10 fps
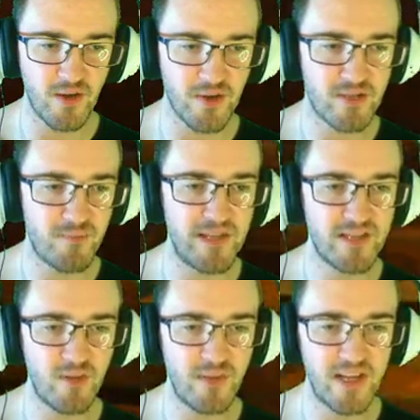It's been
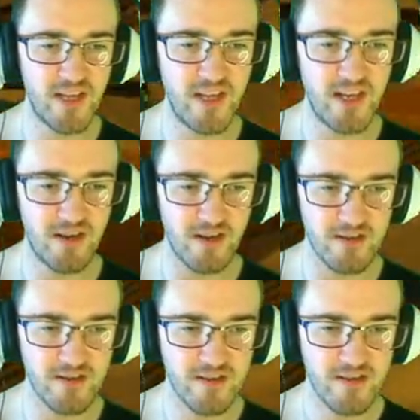so many
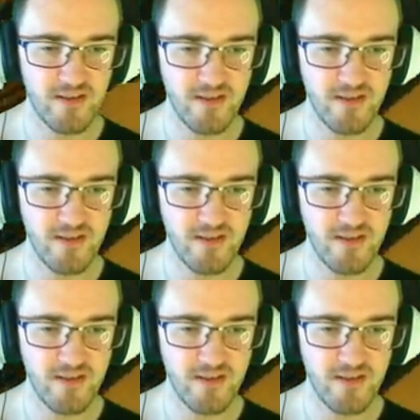years.